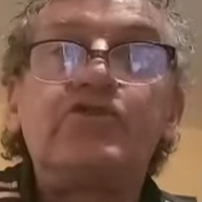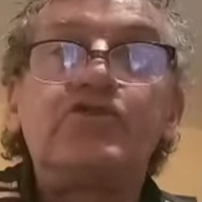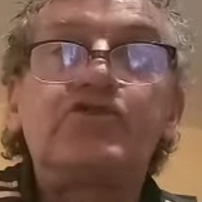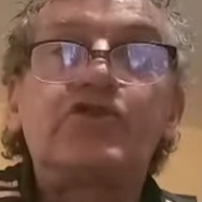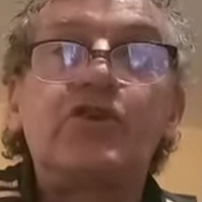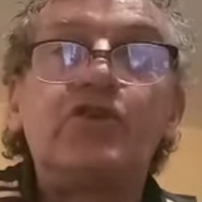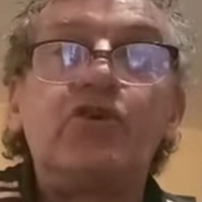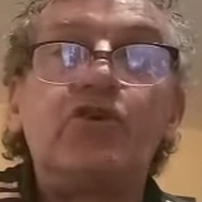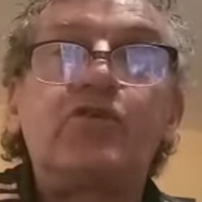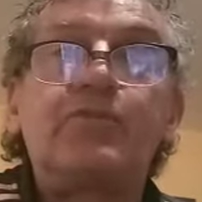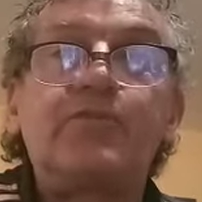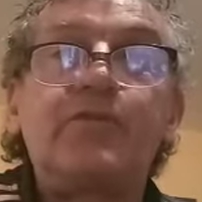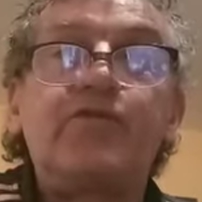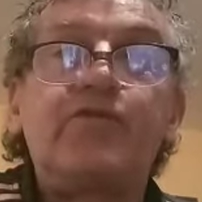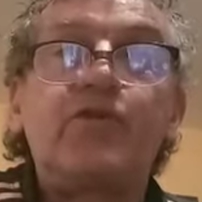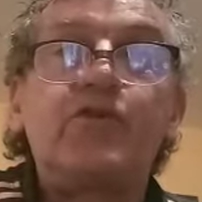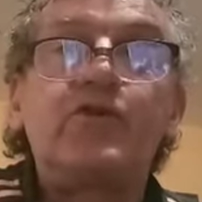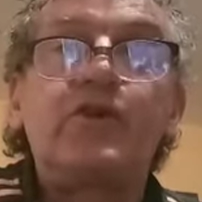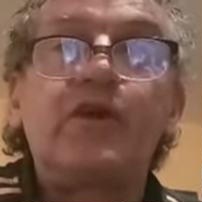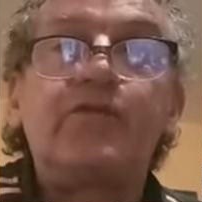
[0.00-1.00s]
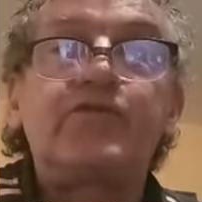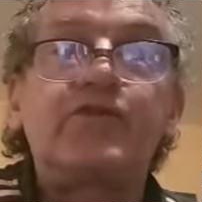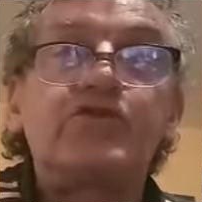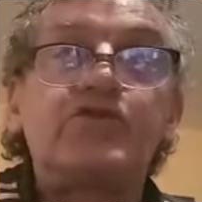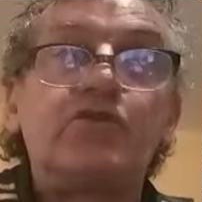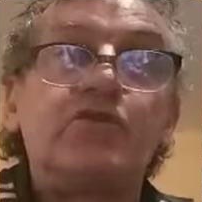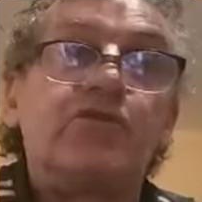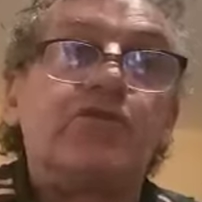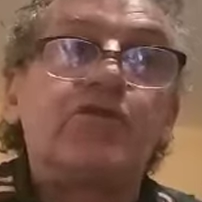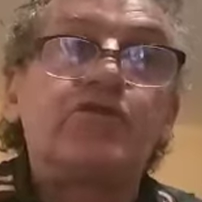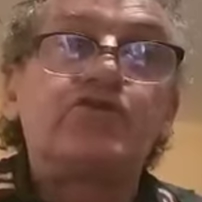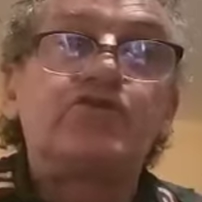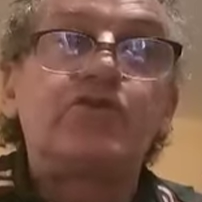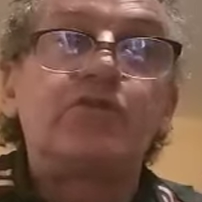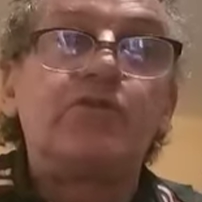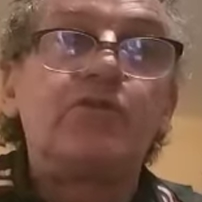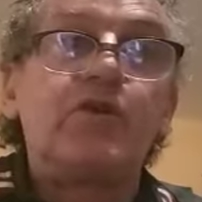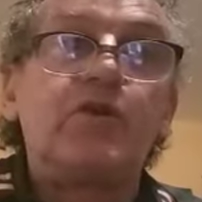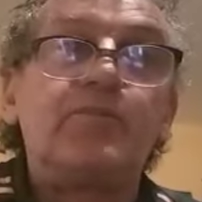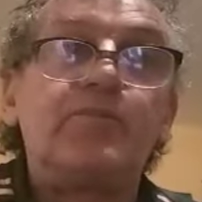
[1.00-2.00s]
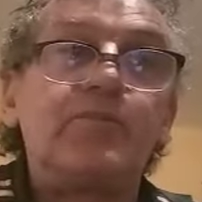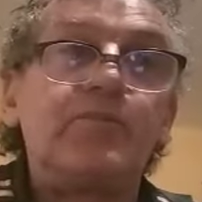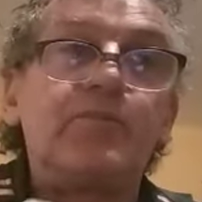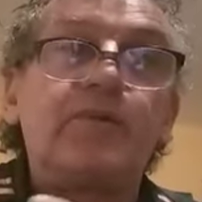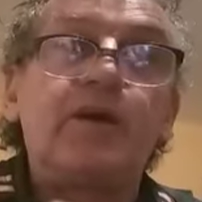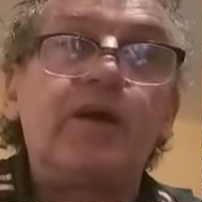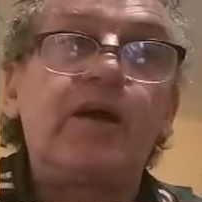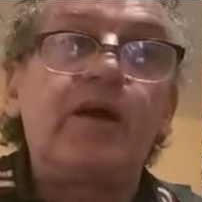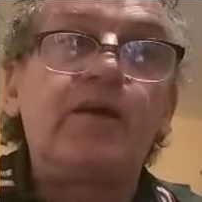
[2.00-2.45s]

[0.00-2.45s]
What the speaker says: just to look before, if the two first two are up,